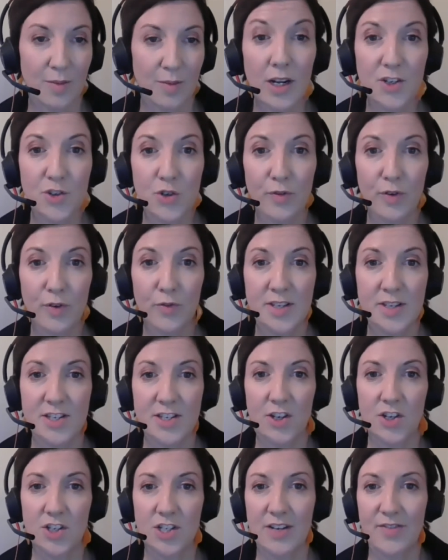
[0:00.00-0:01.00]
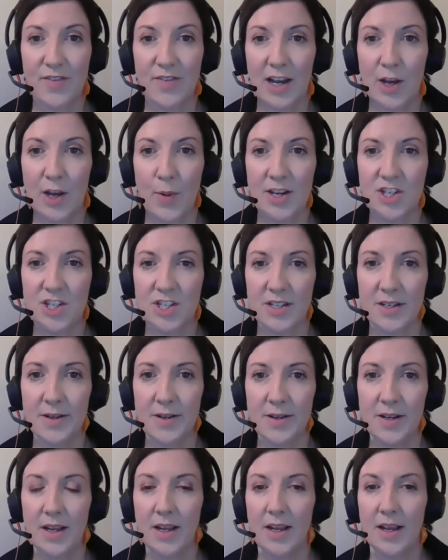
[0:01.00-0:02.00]
community-driven research and
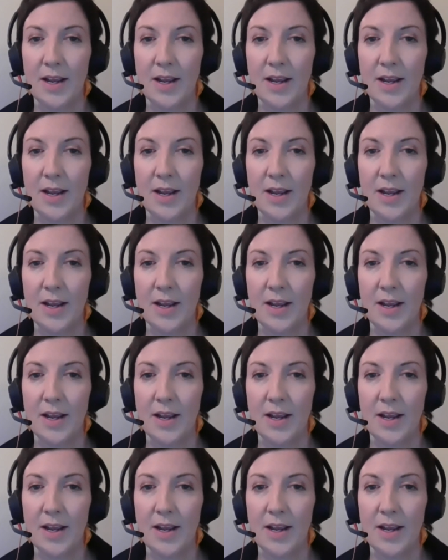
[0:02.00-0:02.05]
evaluation.